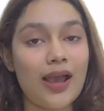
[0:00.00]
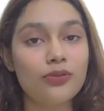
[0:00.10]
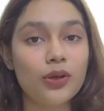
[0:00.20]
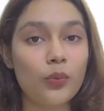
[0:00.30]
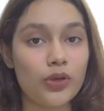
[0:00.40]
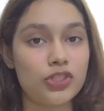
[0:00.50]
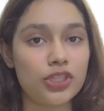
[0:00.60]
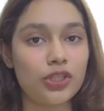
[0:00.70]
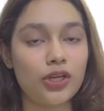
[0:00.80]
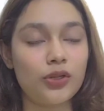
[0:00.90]
the
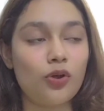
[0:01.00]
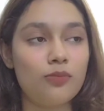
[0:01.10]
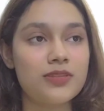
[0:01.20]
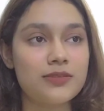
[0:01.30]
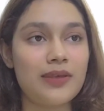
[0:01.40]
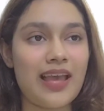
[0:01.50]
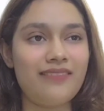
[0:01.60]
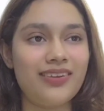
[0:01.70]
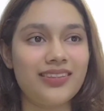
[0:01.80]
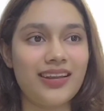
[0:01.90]
question that you all must be
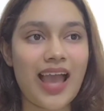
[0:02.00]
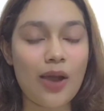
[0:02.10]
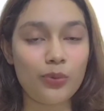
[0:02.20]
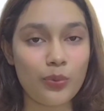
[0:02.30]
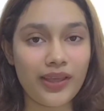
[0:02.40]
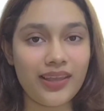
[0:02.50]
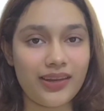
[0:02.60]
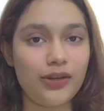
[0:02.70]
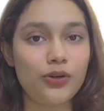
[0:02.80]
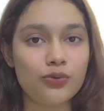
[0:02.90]
having, that how do I get
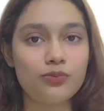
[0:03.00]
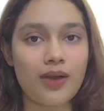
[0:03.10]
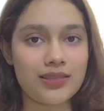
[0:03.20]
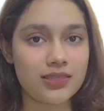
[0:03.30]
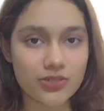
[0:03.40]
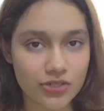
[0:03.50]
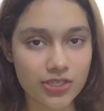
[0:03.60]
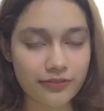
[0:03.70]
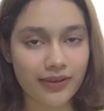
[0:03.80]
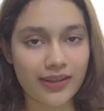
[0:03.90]
into
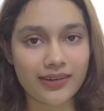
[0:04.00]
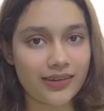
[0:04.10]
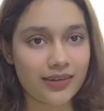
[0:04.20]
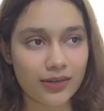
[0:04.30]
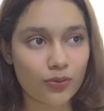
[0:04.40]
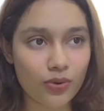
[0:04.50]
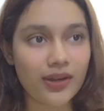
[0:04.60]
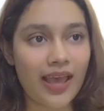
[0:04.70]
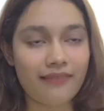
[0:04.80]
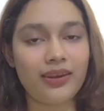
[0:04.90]
Masters if I don't
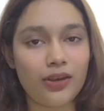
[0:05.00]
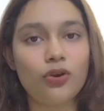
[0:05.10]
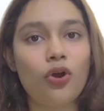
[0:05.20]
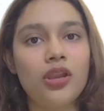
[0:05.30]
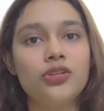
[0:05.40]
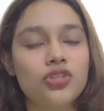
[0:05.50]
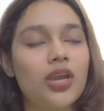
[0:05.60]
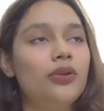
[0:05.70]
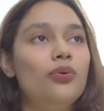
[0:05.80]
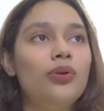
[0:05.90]
have any knowledge,
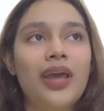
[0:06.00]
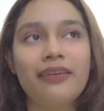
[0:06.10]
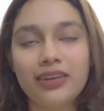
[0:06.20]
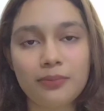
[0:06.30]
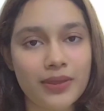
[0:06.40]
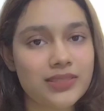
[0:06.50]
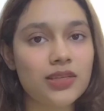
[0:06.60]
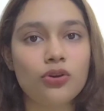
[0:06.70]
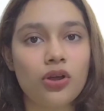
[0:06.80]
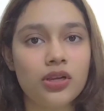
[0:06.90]
I don't have any
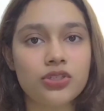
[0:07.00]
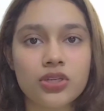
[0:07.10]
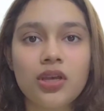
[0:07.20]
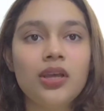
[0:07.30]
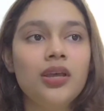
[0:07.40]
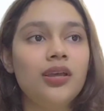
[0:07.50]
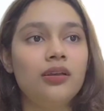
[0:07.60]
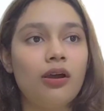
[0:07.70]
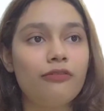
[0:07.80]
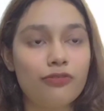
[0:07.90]
basic knowledge?
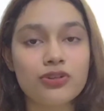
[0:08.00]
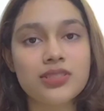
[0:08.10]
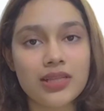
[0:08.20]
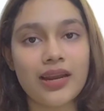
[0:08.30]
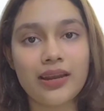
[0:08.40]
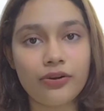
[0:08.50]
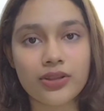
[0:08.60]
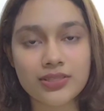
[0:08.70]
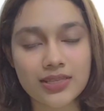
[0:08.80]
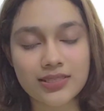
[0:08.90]
Of course, there are
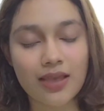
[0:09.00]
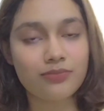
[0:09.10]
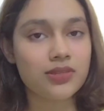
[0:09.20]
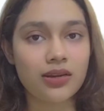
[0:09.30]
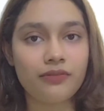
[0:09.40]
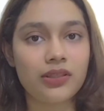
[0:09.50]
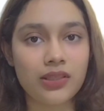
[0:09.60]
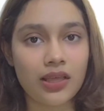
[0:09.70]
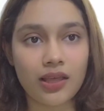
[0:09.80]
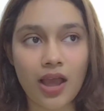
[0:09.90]
entrance exams and
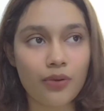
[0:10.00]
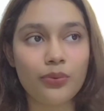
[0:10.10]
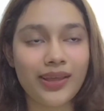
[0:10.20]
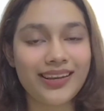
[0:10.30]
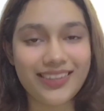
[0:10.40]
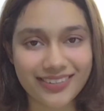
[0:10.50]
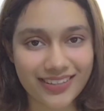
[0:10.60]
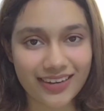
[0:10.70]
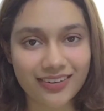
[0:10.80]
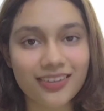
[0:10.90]
everything. How do I clear
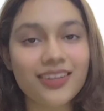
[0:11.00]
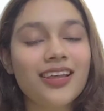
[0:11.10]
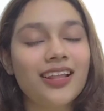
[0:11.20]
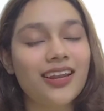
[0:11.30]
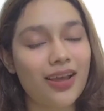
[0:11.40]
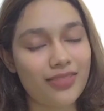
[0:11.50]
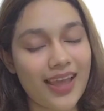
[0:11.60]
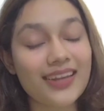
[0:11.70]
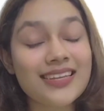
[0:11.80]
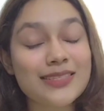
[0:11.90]
that? Now,
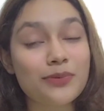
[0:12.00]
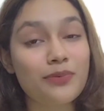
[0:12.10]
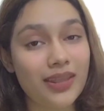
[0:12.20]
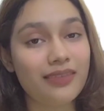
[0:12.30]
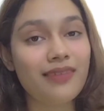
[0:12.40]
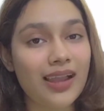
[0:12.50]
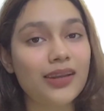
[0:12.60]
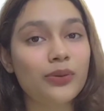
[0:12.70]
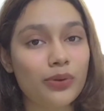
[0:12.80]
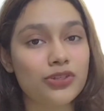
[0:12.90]
that is a very
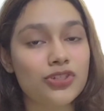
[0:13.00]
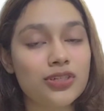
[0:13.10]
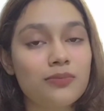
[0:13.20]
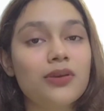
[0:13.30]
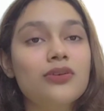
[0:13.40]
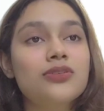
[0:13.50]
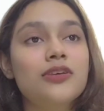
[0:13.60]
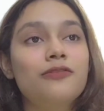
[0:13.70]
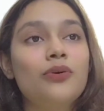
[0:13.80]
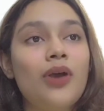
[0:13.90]
valid question, because
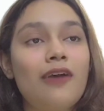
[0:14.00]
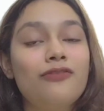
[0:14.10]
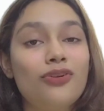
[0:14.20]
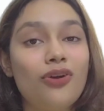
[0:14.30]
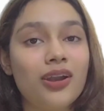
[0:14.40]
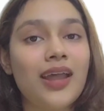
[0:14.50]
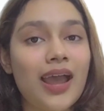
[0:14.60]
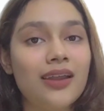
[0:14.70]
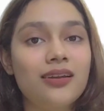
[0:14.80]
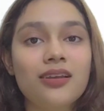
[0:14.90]
if you have not
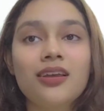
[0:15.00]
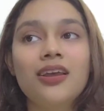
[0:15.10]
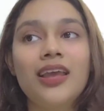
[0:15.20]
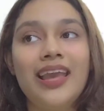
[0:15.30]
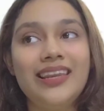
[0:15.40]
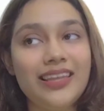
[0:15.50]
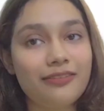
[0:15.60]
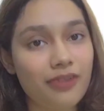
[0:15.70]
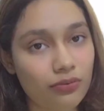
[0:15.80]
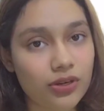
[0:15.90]
had any
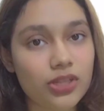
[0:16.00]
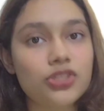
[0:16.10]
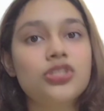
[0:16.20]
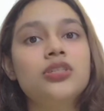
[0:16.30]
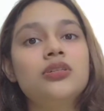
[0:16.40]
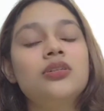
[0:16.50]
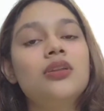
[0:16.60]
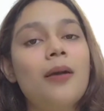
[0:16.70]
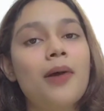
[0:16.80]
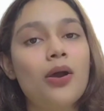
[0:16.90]
foundation
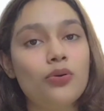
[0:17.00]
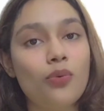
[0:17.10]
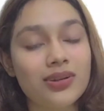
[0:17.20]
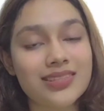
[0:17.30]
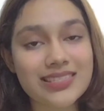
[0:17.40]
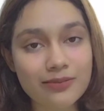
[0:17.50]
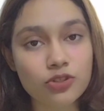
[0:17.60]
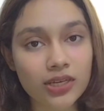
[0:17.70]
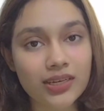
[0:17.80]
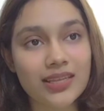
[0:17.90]
about what the
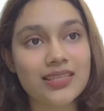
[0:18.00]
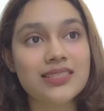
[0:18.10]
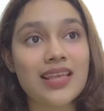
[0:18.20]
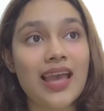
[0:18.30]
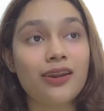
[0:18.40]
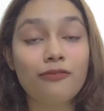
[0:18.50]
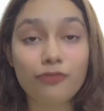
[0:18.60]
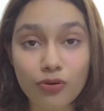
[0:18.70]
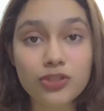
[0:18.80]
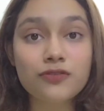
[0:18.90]
subject is, and of
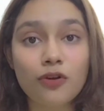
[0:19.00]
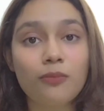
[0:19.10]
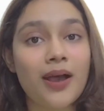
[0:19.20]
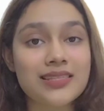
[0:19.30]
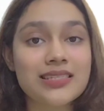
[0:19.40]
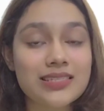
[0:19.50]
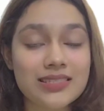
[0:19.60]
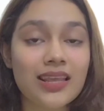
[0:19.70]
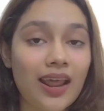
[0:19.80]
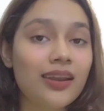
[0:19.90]
course, for masters,
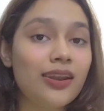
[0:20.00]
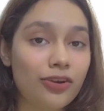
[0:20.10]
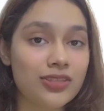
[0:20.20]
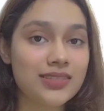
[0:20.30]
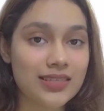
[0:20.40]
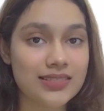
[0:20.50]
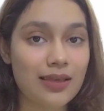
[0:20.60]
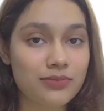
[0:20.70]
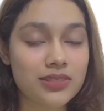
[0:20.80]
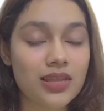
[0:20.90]
there are entrance
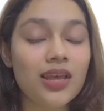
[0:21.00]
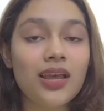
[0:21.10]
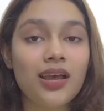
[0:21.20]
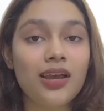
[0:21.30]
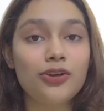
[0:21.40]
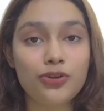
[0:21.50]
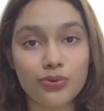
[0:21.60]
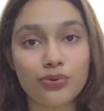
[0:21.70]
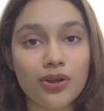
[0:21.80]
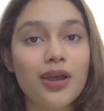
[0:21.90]
exams.
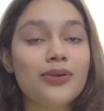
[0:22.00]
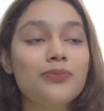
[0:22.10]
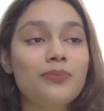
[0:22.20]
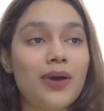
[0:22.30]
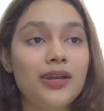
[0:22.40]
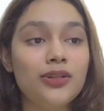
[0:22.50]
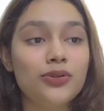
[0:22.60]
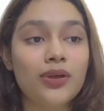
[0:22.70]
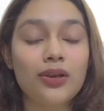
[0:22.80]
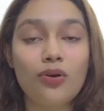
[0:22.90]
True, but you
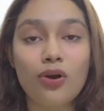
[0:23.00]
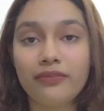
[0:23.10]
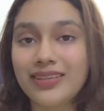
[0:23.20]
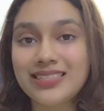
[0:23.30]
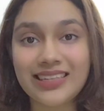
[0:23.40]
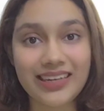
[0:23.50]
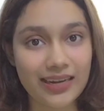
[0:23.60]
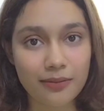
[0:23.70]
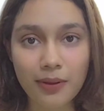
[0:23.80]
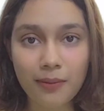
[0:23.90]
can always read
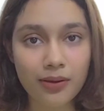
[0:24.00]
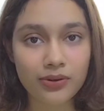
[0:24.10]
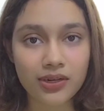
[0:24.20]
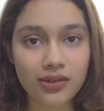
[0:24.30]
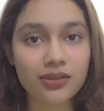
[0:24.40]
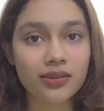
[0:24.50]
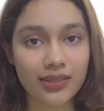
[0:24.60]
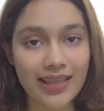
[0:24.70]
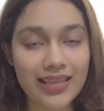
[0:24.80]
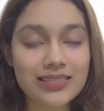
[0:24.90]
up about it.
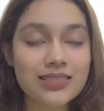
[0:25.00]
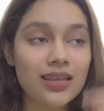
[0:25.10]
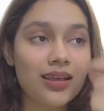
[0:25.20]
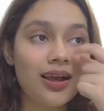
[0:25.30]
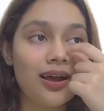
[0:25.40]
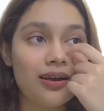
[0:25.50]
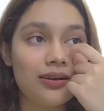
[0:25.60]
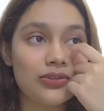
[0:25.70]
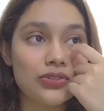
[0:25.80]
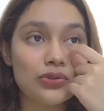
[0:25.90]
Yes.
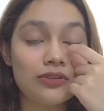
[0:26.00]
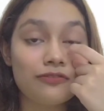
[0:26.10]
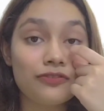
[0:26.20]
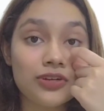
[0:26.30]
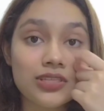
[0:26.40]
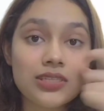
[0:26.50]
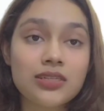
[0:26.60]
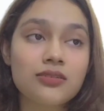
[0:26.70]
So, the first